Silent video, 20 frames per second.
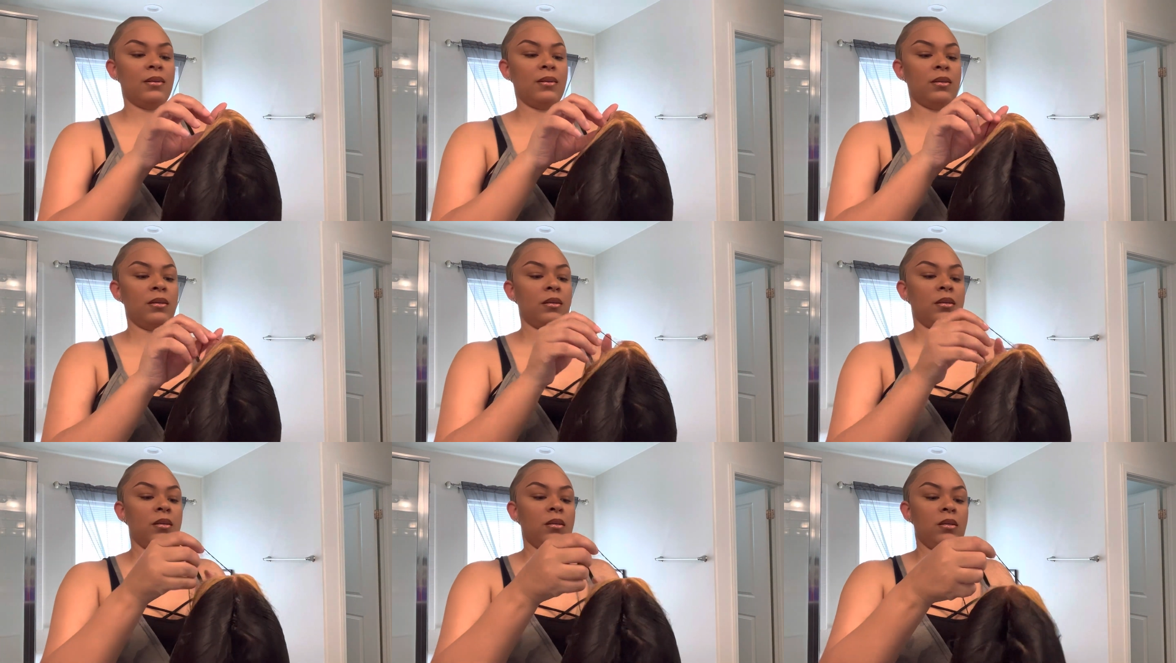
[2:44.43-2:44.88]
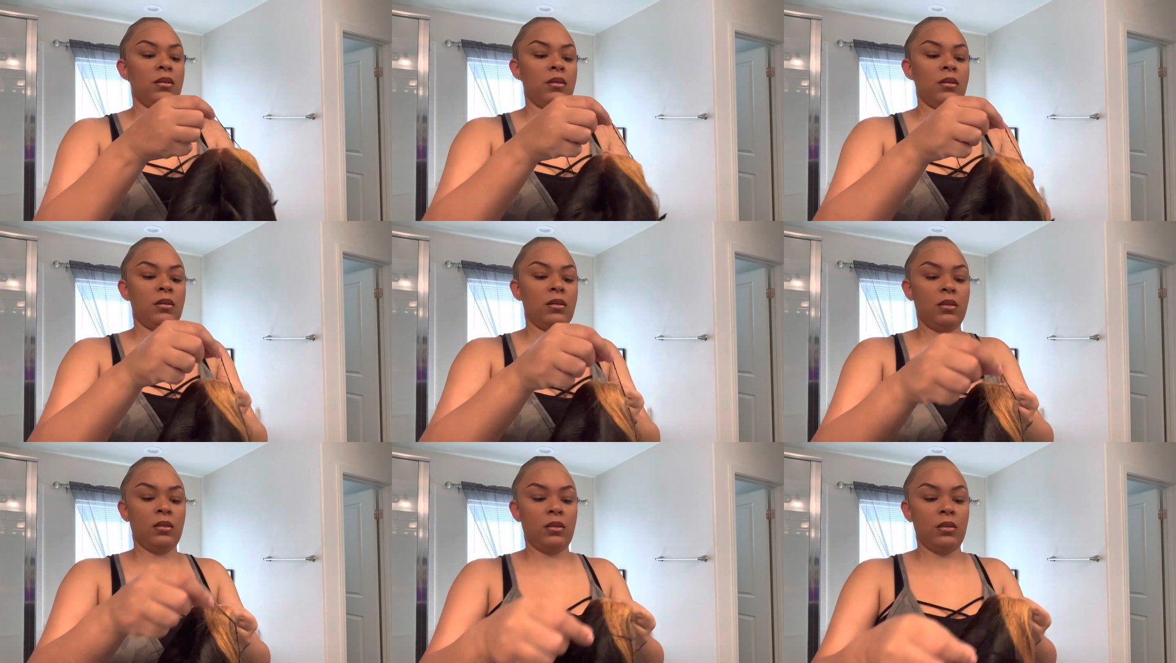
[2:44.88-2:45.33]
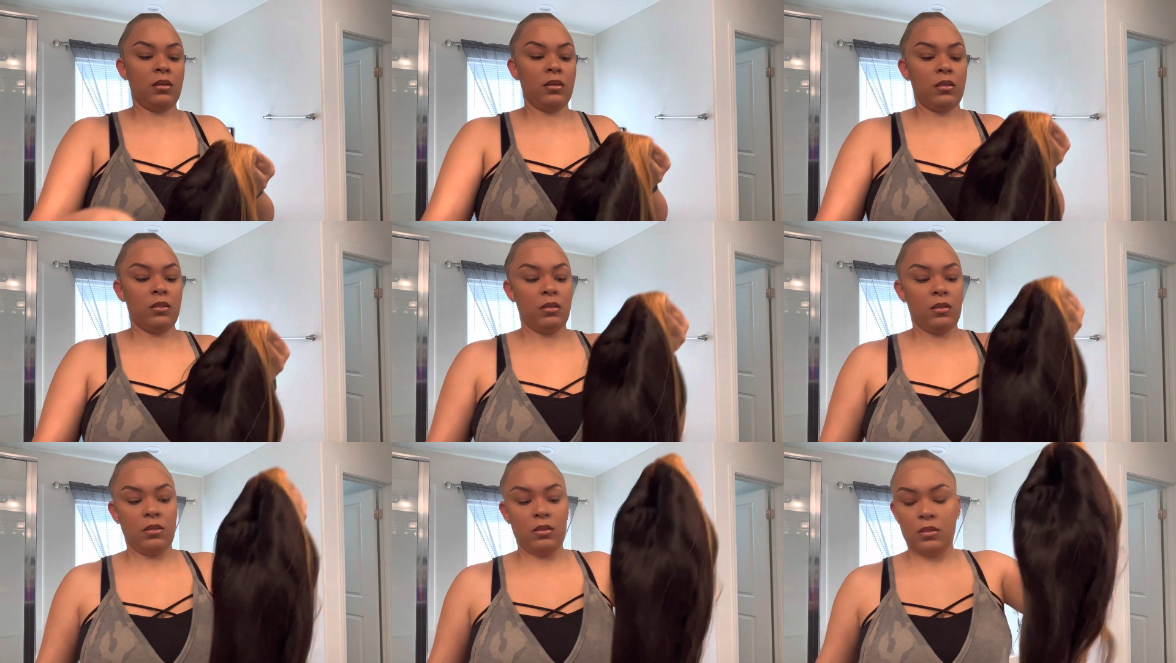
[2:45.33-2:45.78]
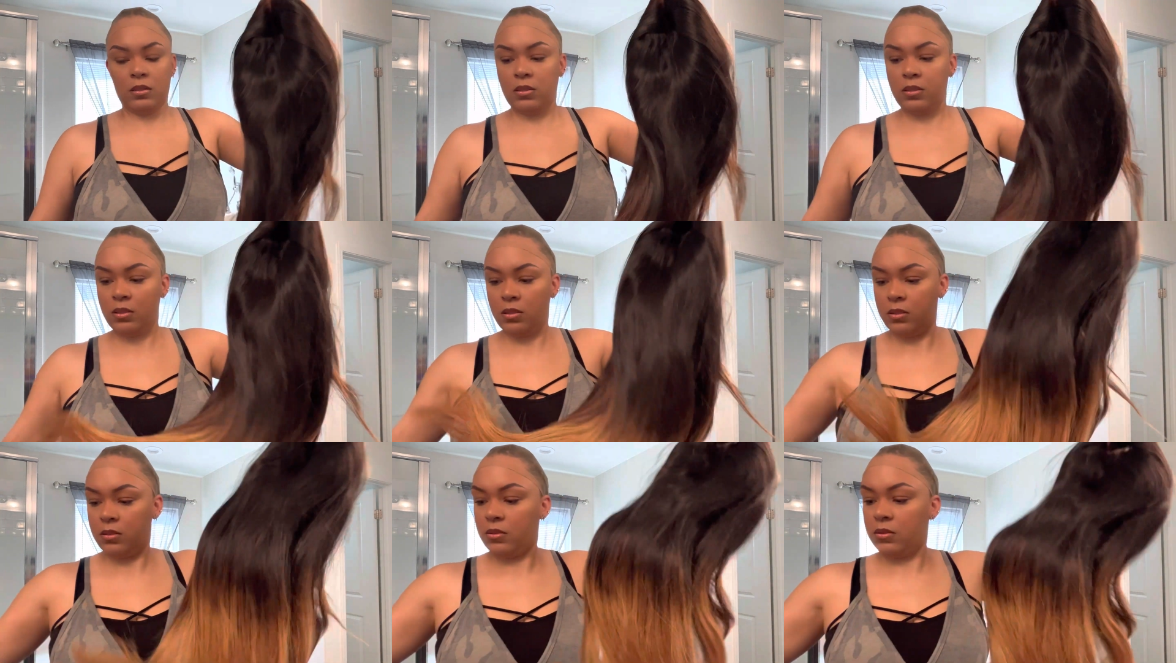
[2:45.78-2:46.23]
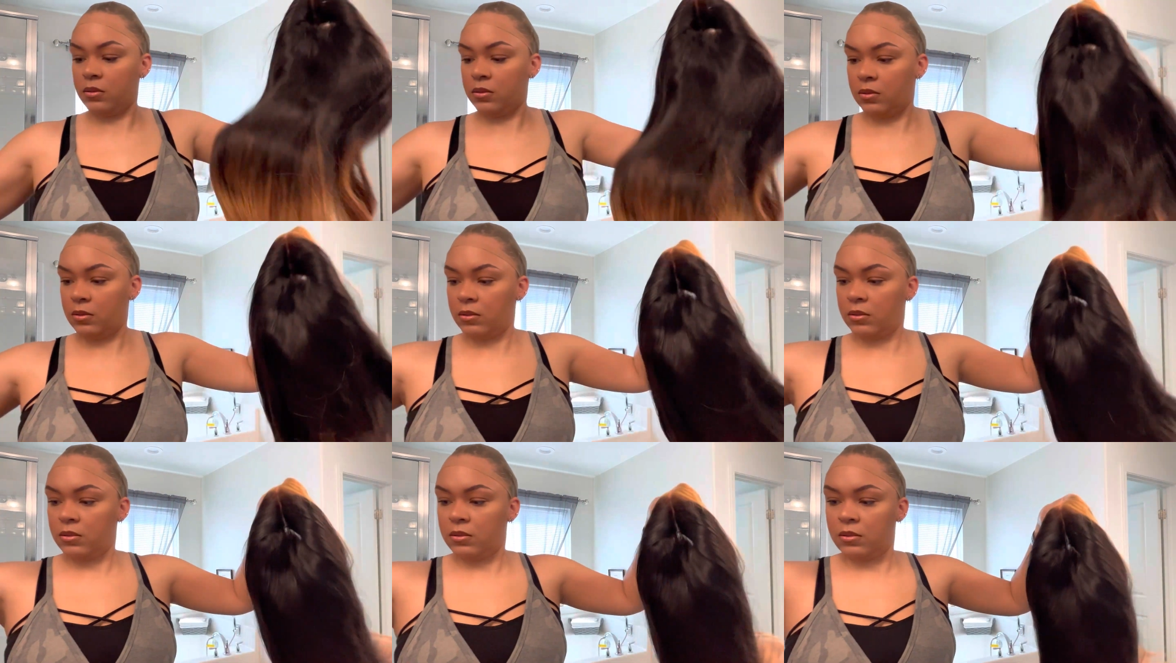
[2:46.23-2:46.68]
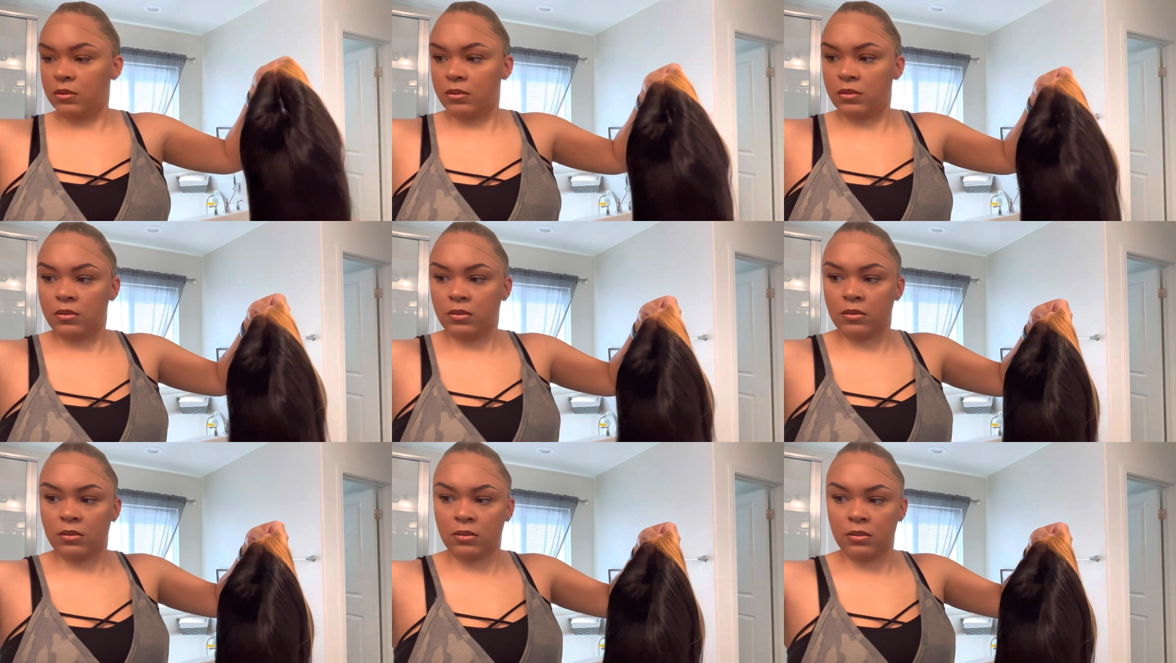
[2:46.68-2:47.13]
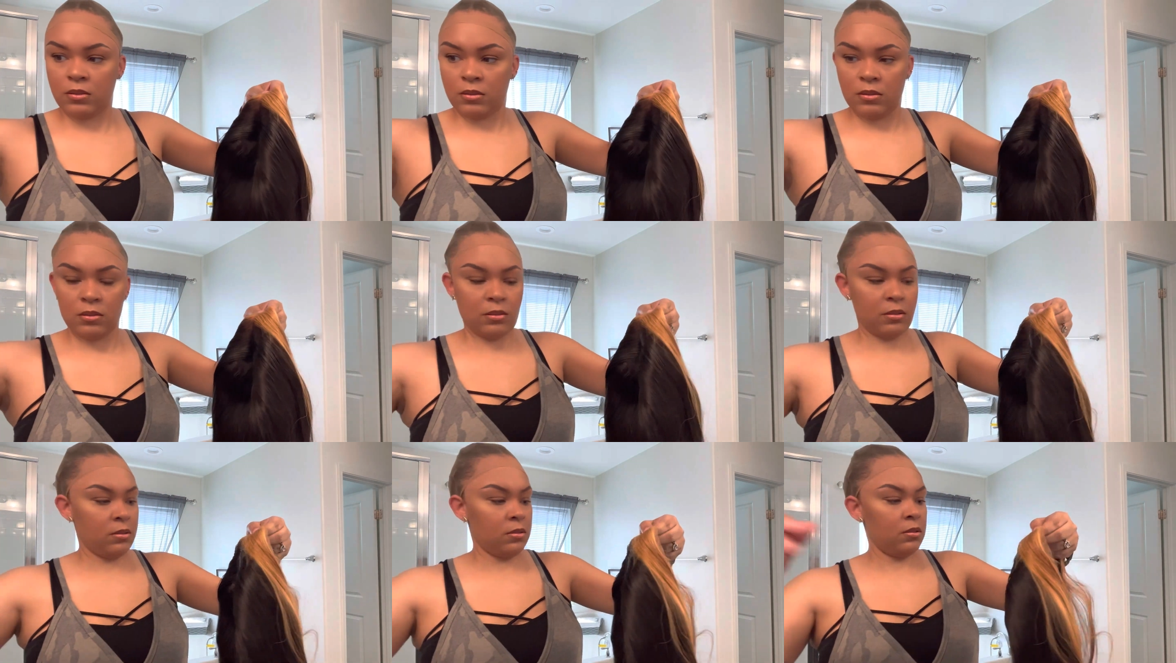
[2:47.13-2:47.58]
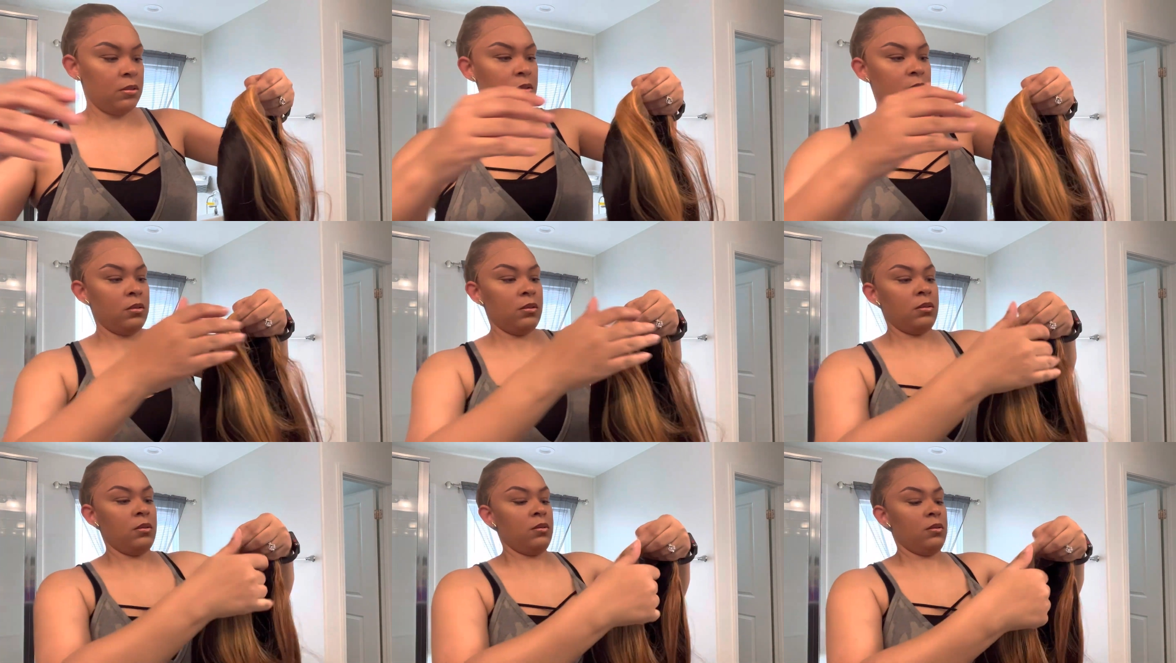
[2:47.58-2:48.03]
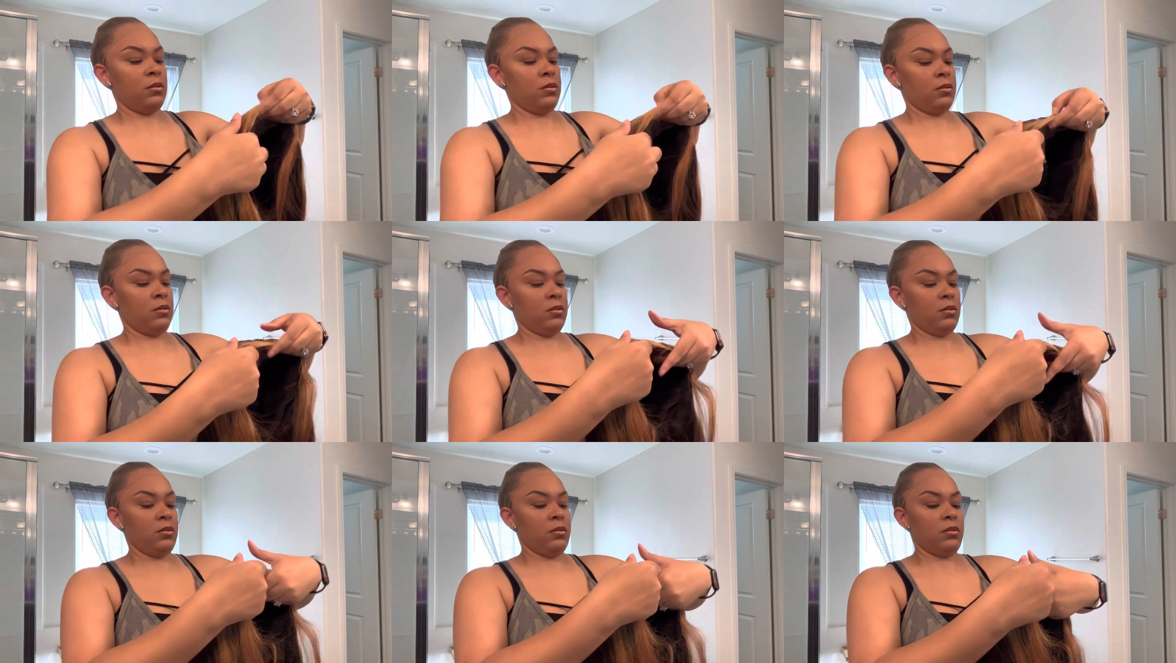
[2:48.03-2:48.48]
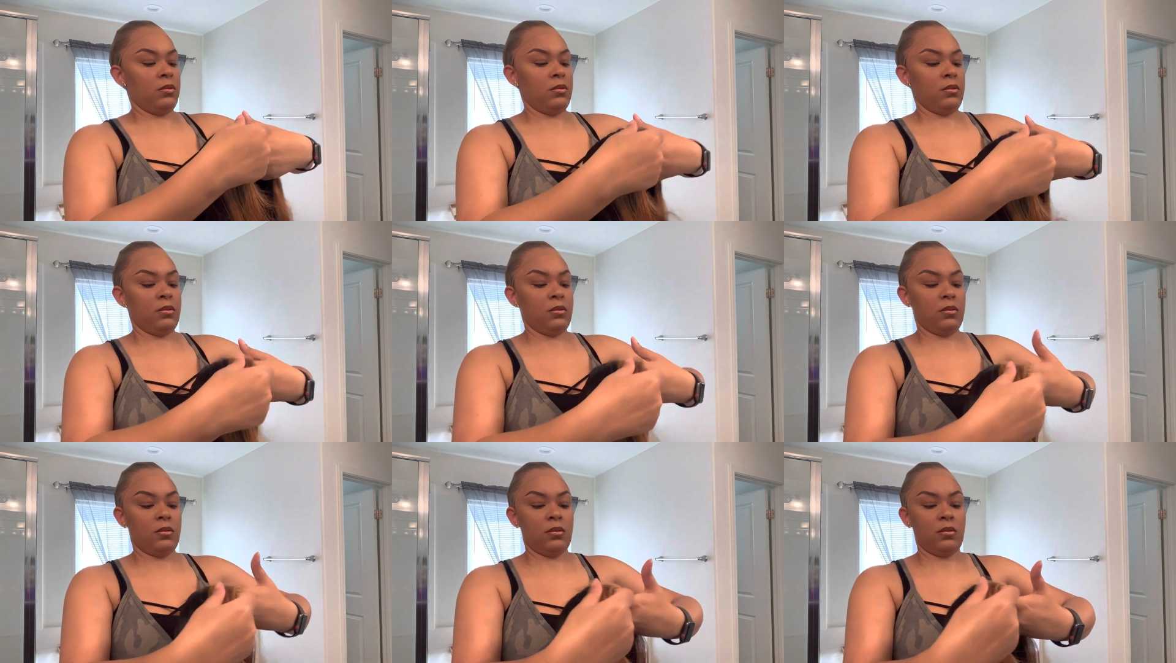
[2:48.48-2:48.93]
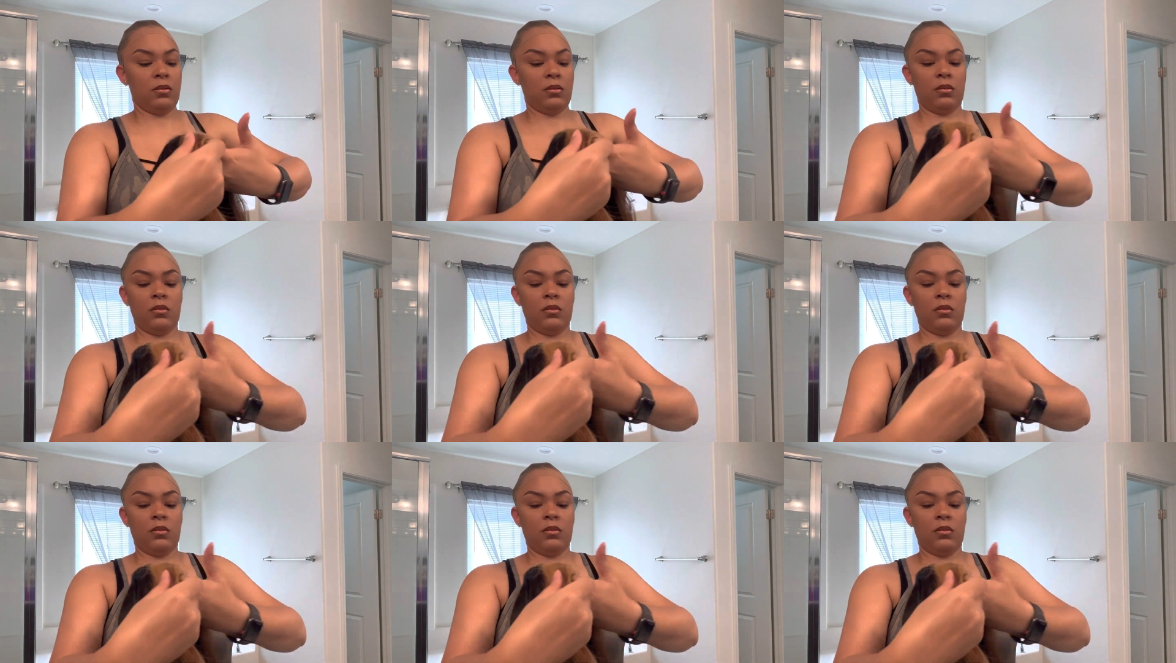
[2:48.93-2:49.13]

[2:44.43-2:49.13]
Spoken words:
(no one is talking)